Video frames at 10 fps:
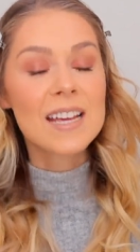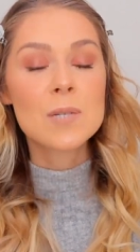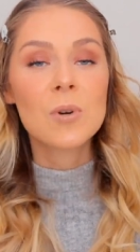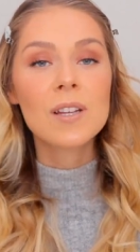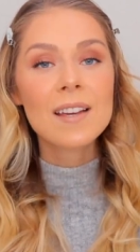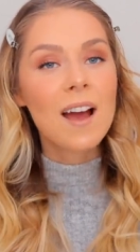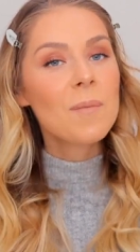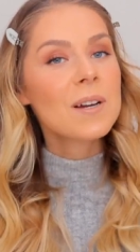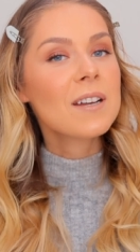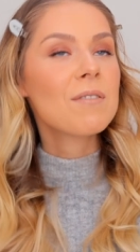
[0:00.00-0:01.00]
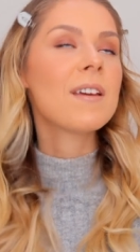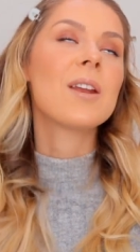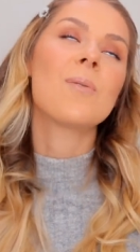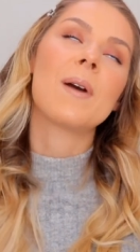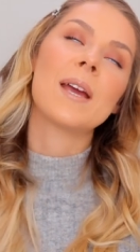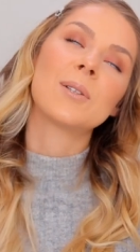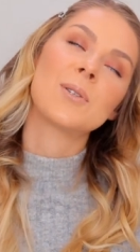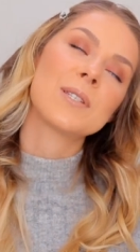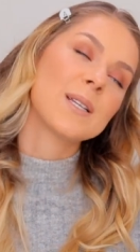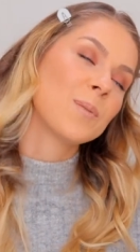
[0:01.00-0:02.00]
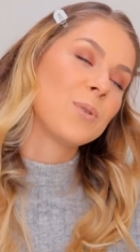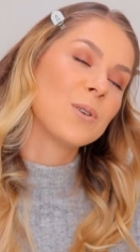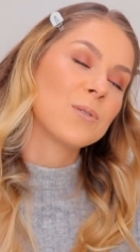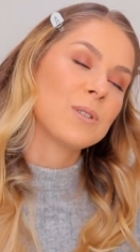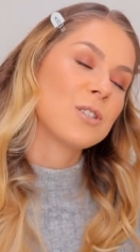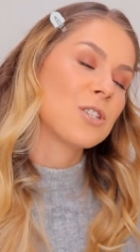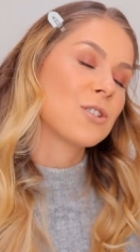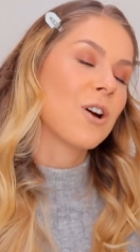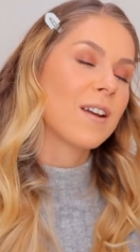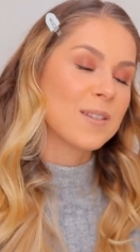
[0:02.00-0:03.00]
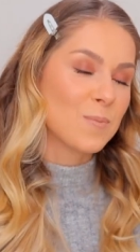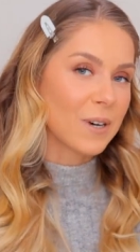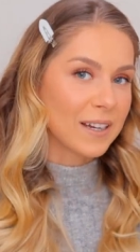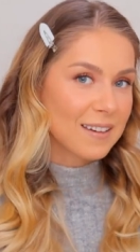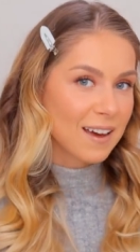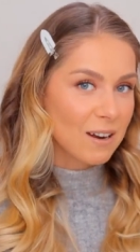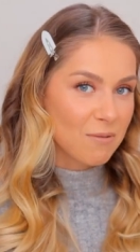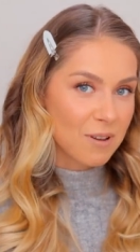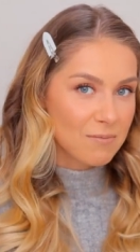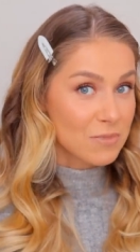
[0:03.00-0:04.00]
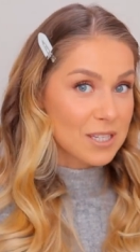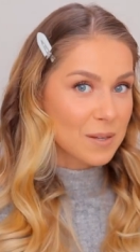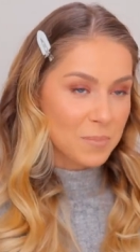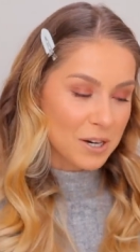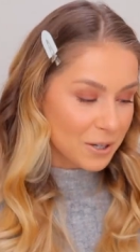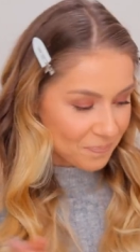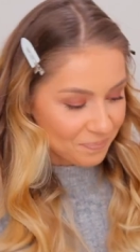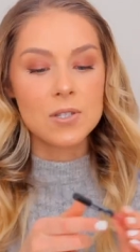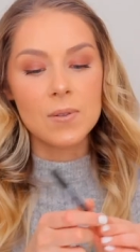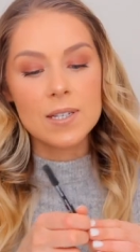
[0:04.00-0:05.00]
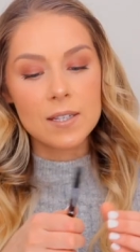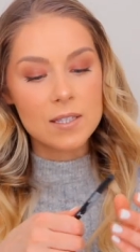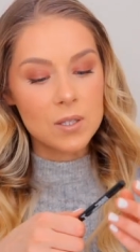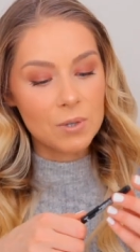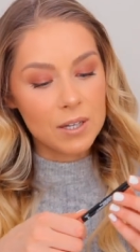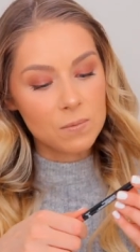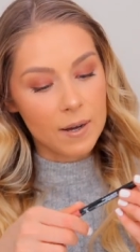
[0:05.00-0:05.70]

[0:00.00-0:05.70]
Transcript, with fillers: It's more like I'm going to fade away and look still beautiful, just not as bright, kind of a disappear. So this is the Wet n